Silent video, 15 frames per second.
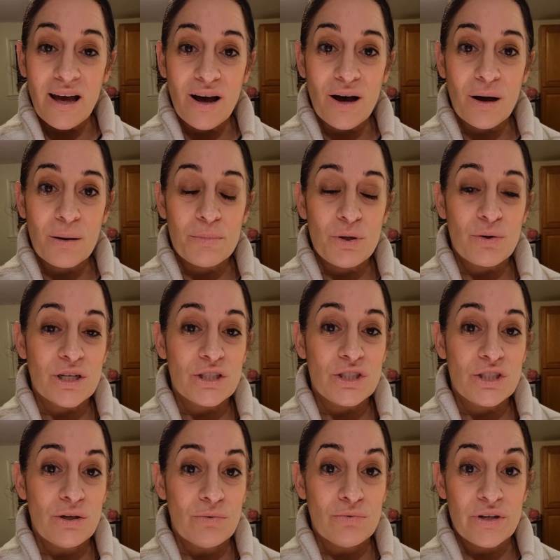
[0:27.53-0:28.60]
Um, you can
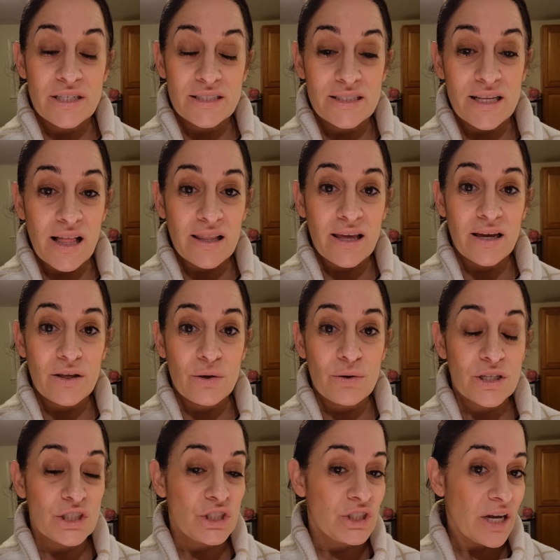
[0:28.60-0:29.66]
resell it, you
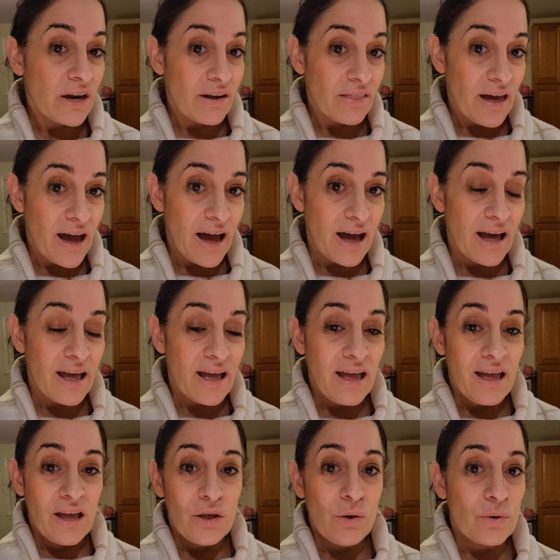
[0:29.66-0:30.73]
can share that
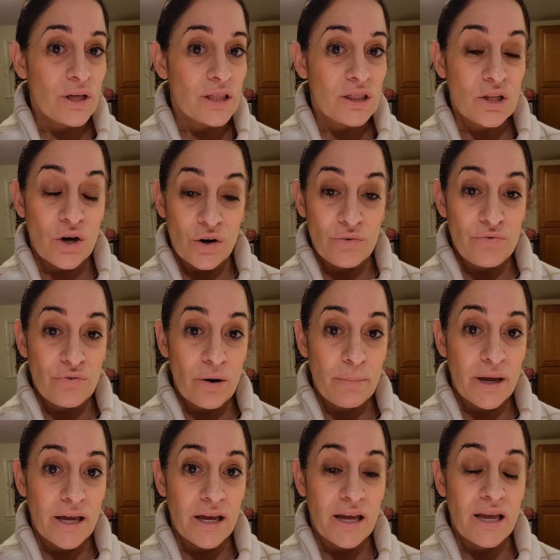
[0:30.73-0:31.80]
you can learn from
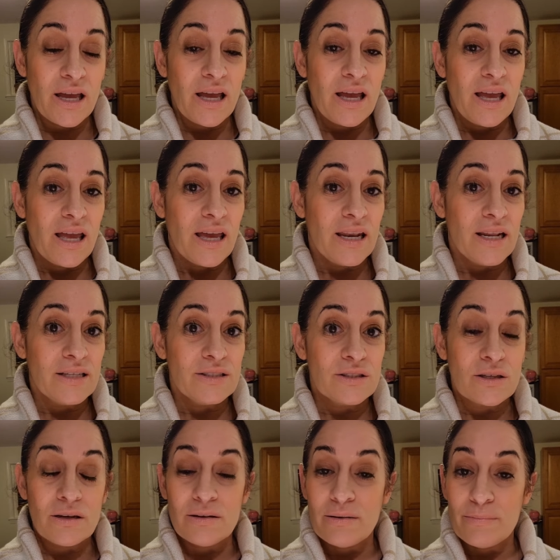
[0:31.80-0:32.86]
it. It
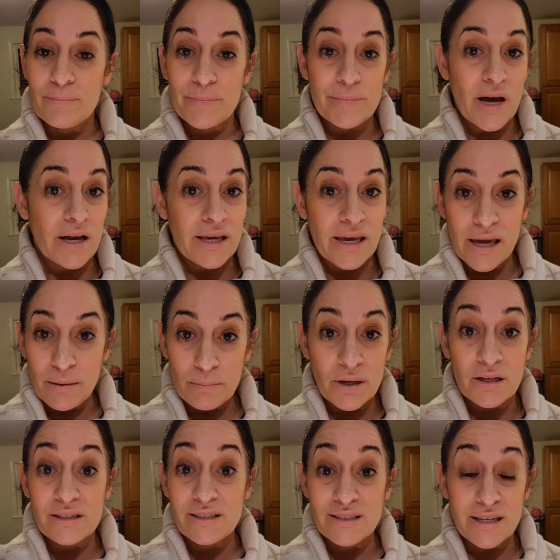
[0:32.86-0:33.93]
is a game
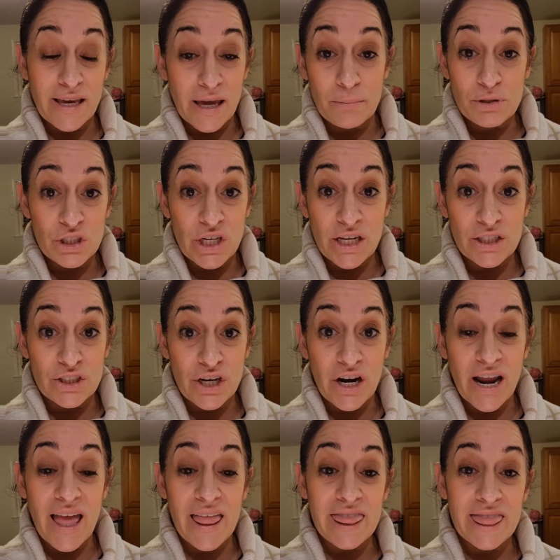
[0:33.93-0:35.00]
it's a game changer
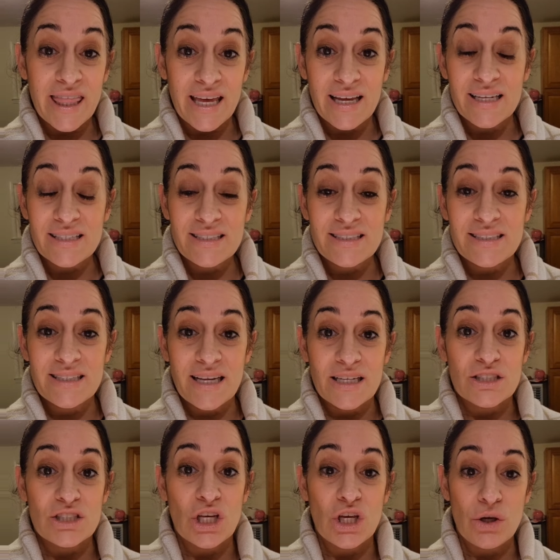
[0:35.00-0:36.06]
and this
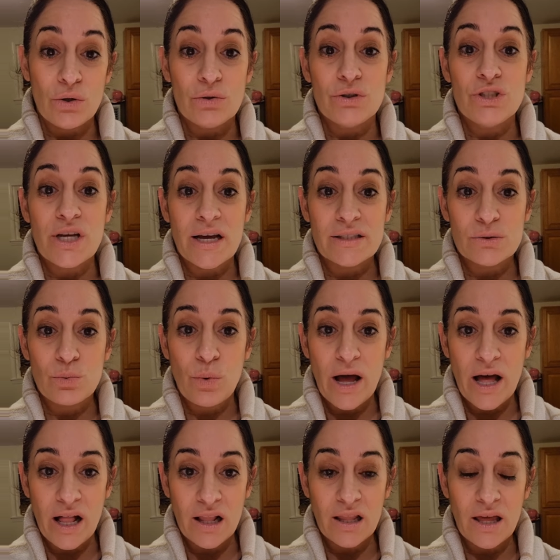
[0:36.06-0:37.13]
is huge as
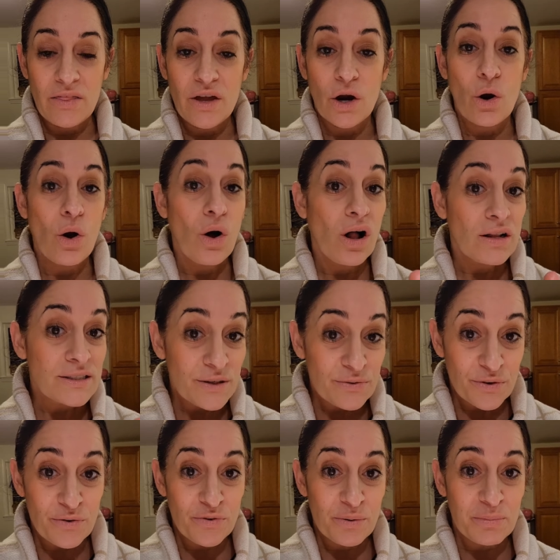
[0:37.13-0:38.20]
well. They're all
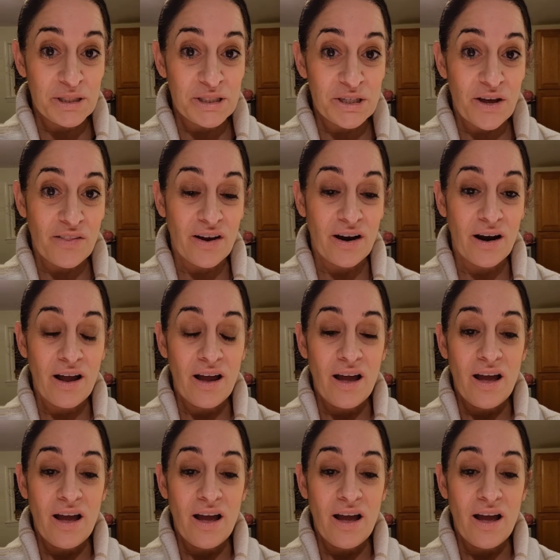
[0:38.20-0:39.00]
different from each other.